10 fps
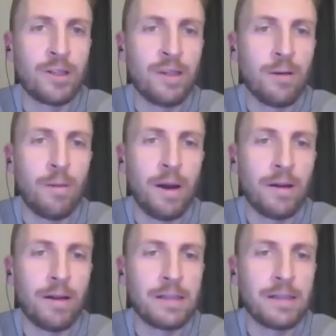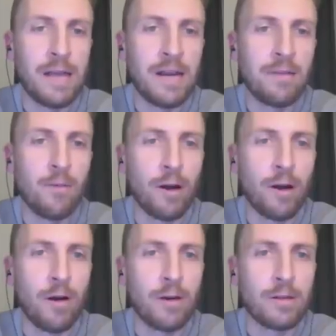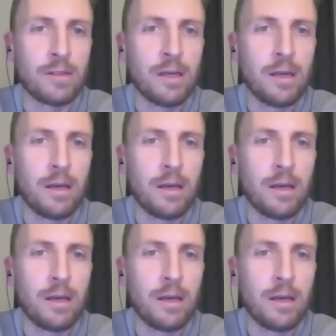They were penalized 80 more yards.